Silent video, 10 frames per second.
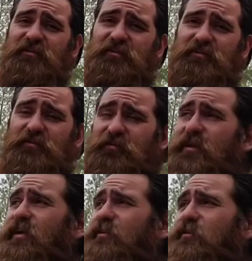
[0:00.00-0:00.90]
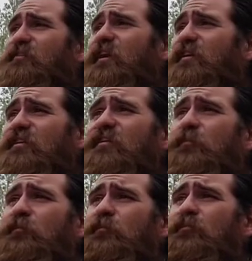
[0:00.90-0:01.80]
They're very entertaining,
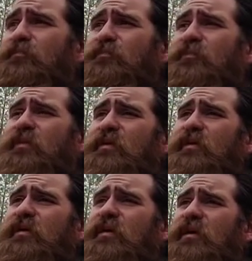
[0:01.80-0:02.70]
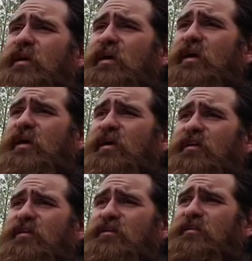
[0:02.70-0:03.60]

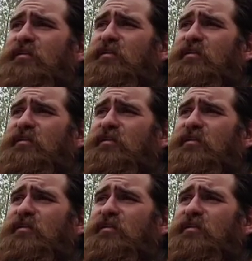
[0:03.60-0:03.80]
and